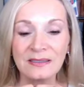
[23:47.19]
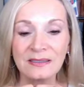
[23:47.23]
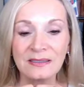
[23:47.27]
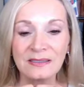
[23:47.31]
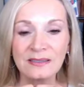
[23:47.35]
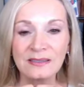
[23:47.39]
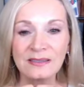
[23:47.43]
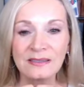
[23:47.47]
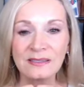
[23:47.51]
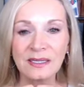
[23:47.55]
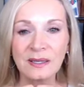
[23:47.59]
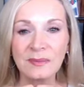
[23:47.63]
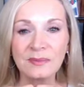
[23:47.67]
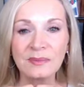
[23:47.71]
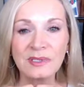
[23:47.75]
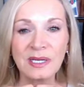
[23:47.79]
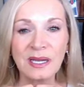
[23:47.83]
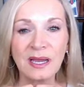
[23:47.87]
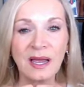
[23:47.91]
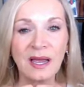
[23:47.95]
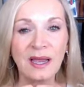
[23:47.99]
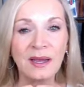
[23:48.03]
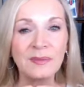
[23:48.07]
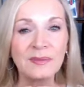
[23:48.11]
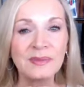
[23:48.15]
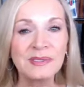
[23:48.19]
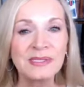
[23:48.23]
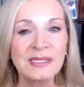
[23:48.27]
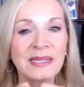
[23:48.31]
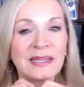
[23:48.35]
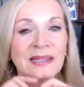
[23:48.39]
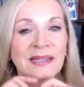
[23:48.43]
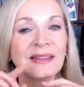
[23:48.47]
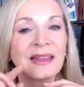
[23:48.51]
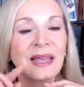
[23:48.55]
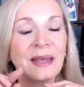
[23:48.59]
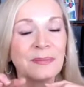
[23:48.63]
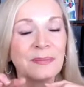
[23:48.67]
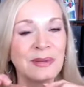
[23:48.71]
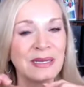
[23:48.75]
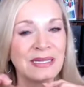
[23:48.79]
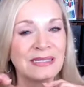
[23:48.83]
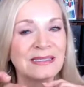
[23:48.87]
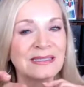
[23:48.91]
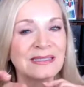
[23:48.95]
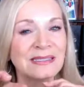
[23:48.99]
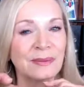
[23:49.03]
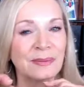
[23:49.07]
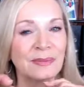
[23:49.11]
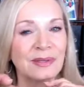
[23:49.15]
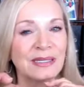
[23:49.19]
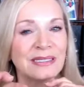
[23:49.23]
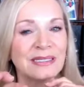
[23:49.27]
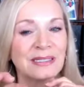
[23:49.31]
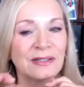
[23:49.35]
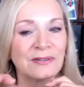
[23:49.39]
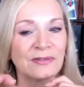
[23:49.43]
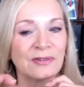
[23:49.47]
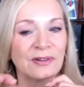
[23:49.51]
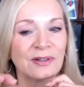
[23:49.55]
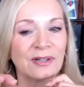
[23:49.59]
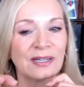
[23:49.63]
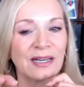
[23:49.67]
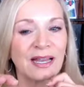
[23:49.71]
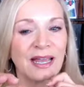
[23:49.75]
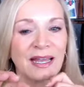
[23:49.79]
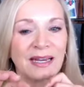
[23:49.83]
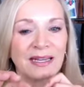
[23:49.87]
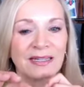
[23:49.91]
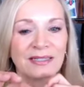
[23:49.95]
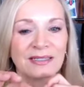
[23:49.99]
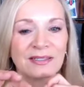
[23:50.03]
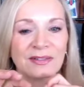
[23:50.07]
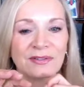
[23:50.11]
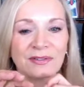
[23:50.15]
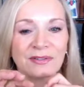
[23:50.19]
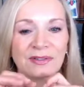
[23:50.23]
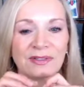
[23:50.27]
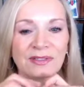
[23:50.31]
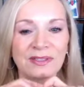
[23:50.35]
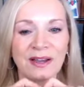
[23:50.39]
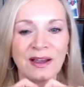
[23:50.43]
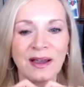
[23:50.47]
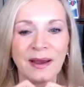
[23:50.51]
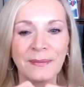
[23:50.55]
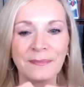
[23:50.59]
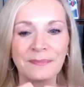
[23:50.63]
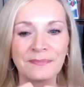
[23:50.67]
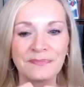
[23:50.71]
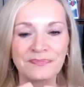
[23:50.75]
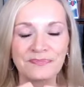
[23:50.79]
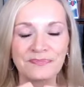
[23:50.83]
sometimes they mean something different at a different time